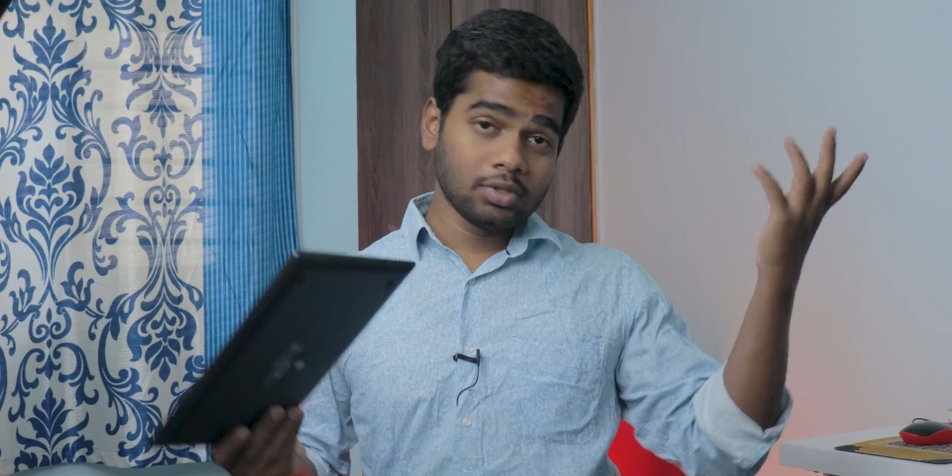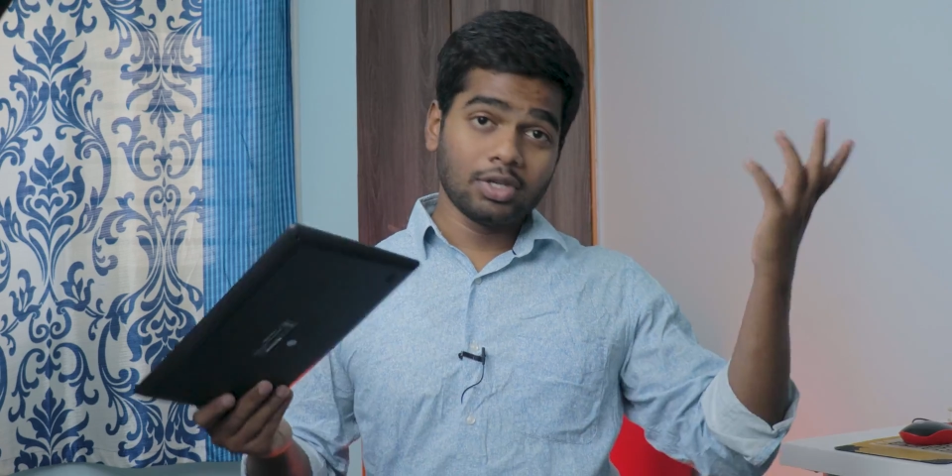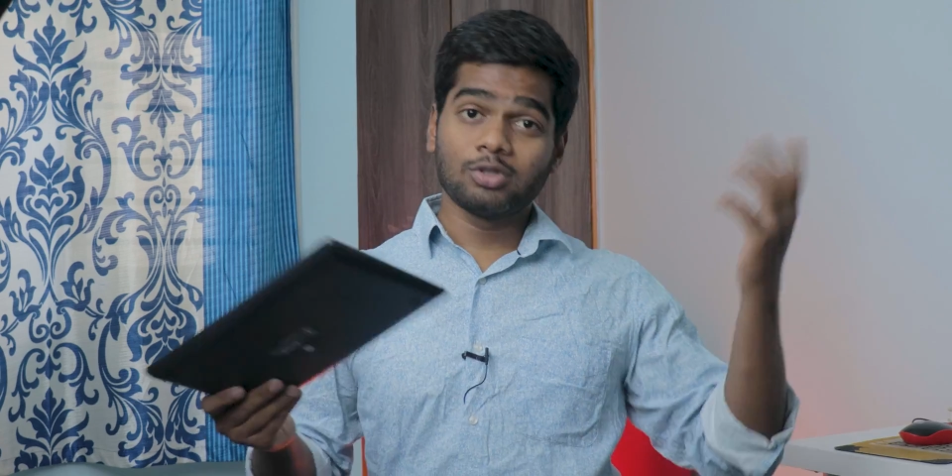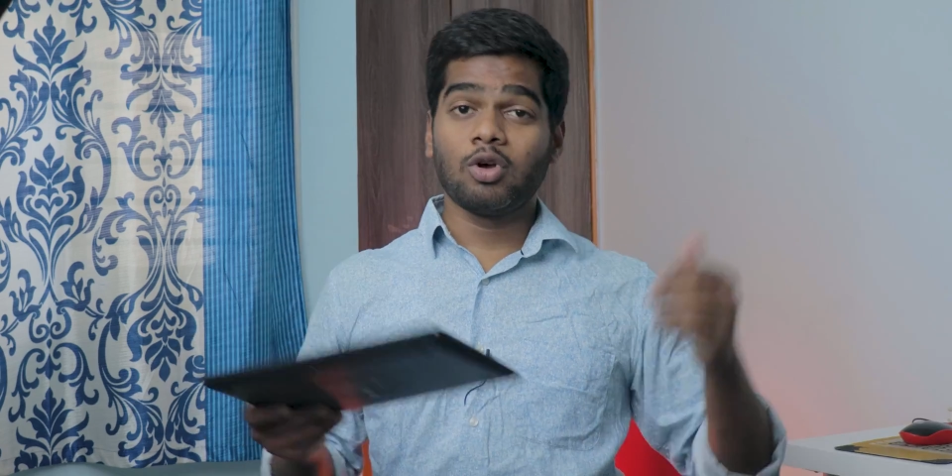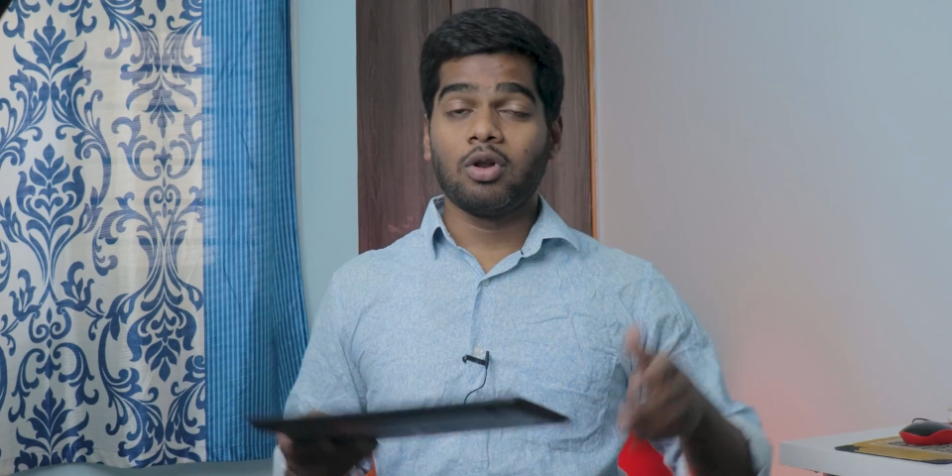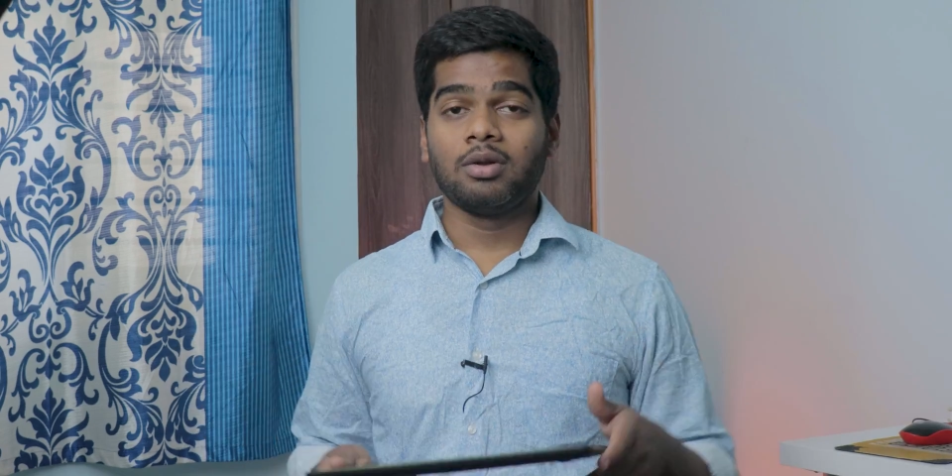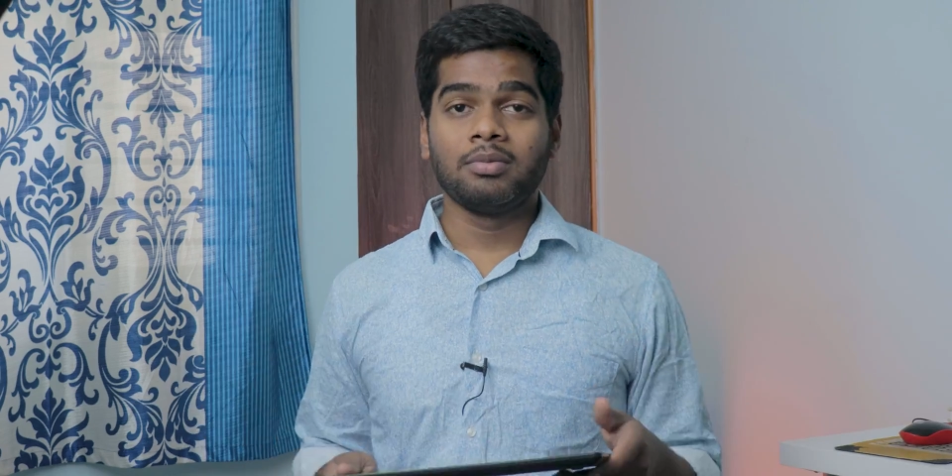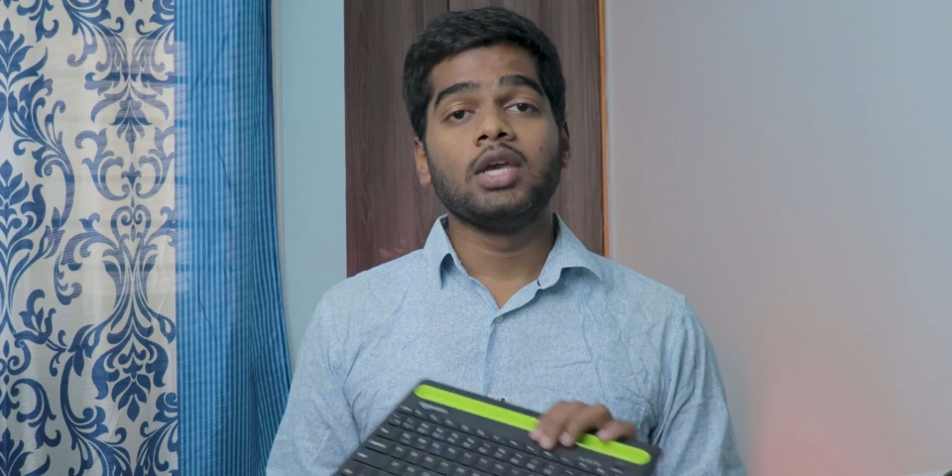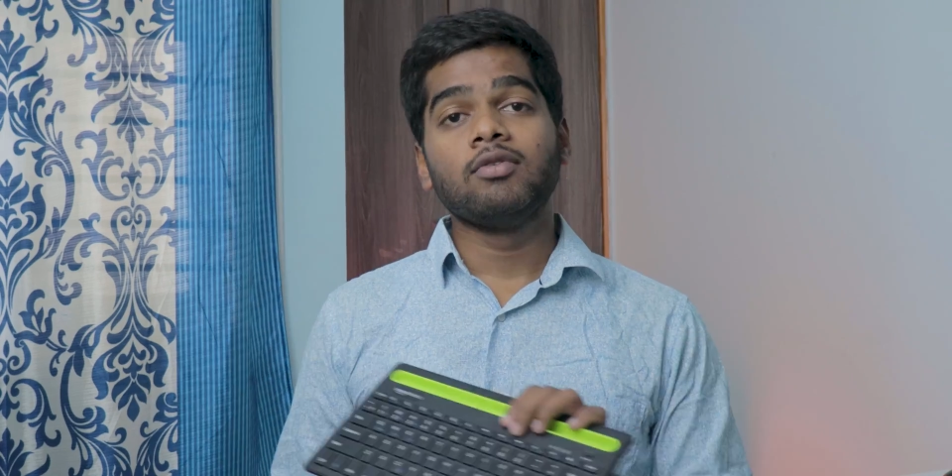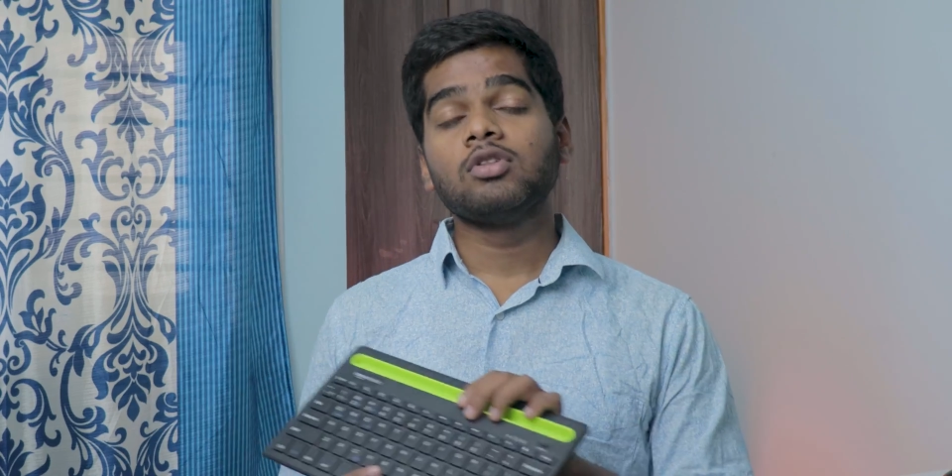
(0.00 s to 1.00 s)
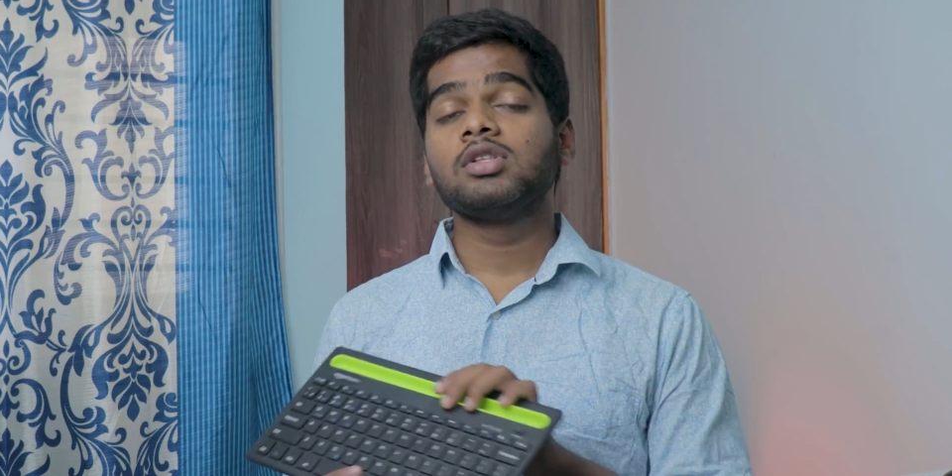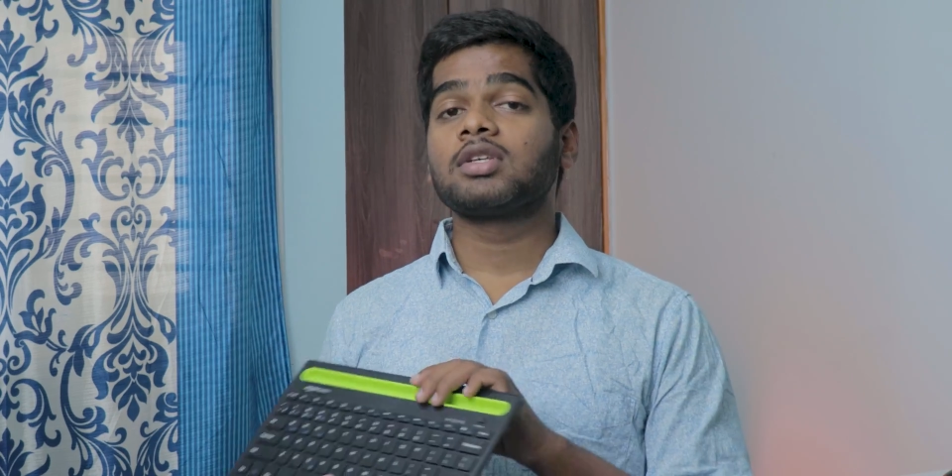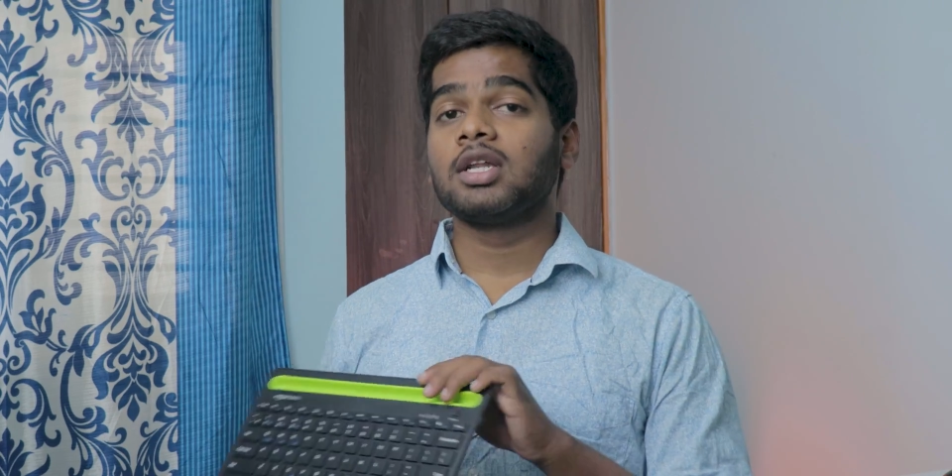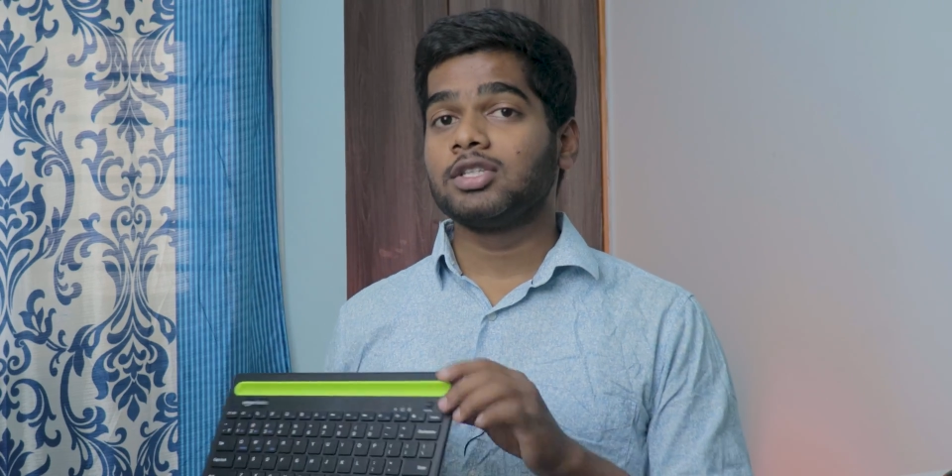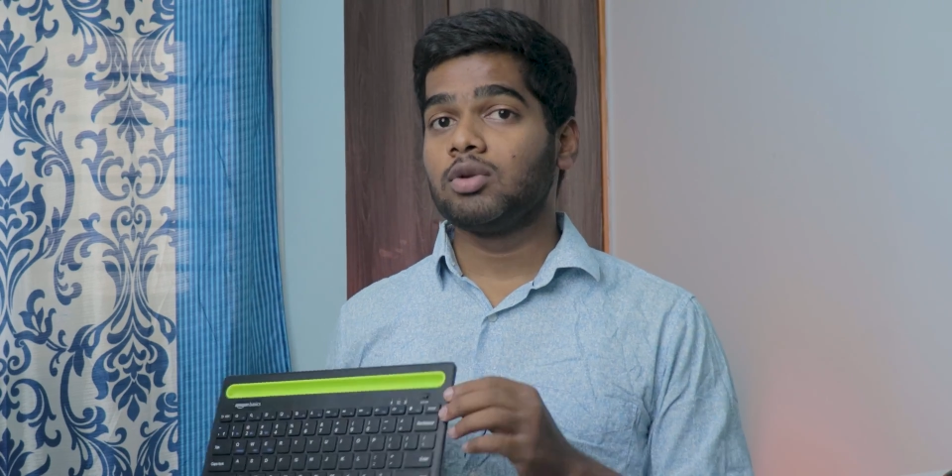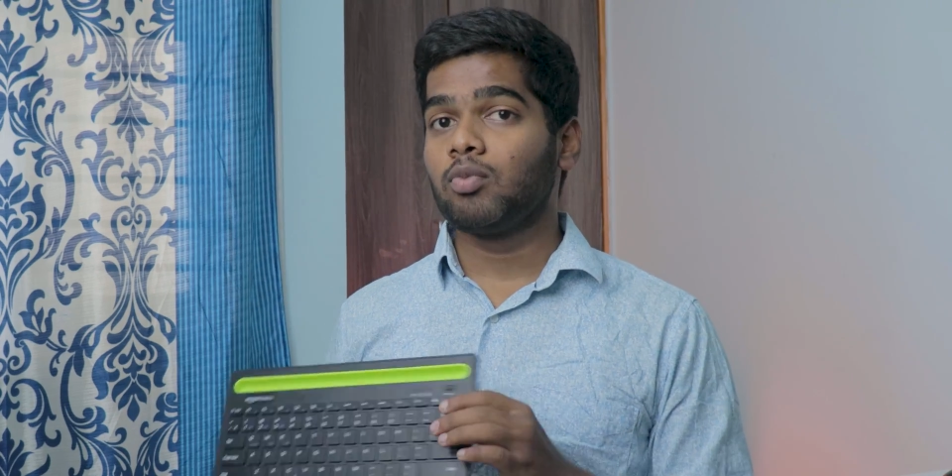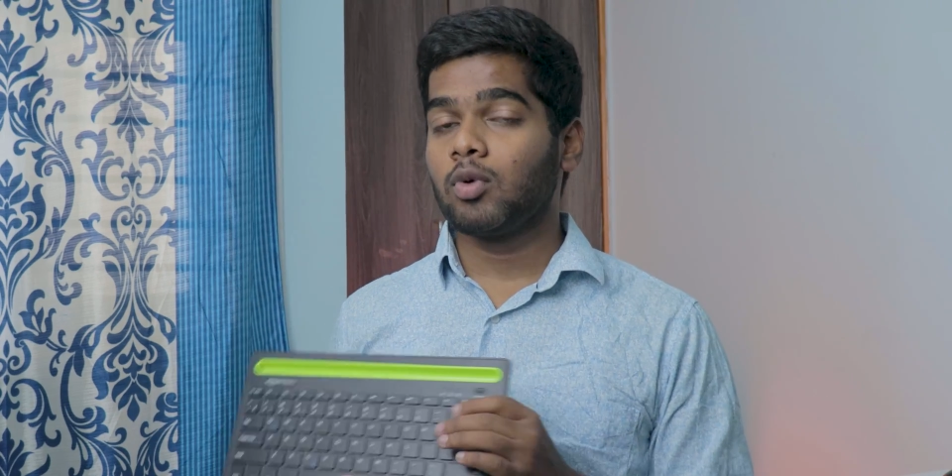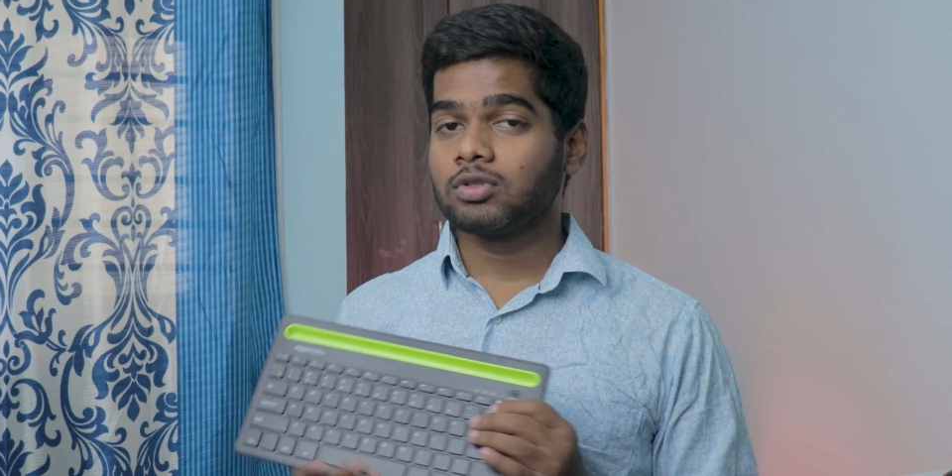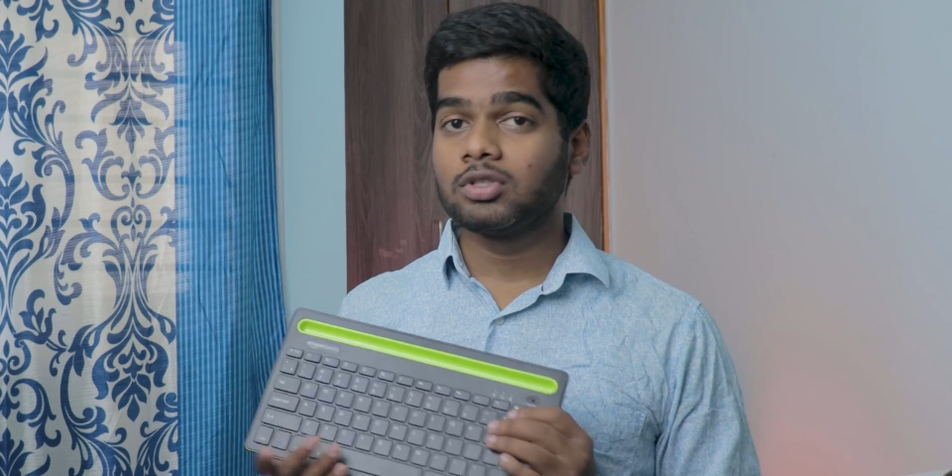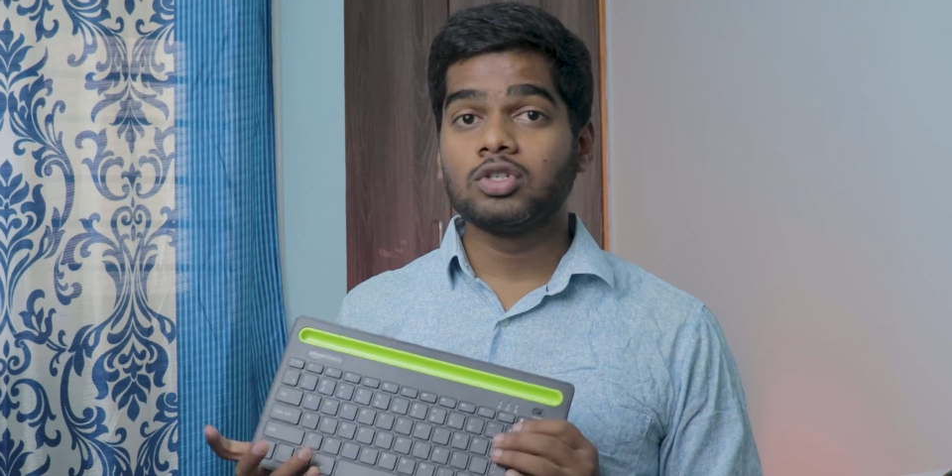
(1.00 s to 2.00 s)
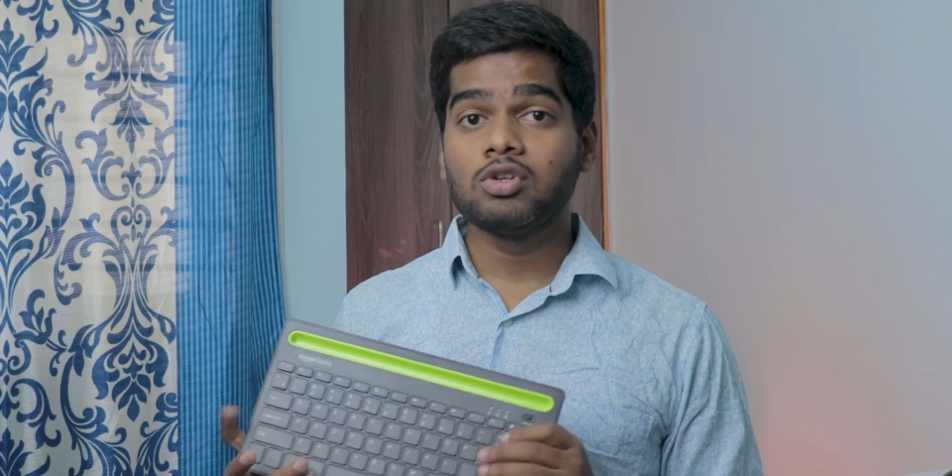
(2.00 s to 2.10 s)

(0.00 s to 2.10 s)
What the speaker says: That's all. Even though this connection process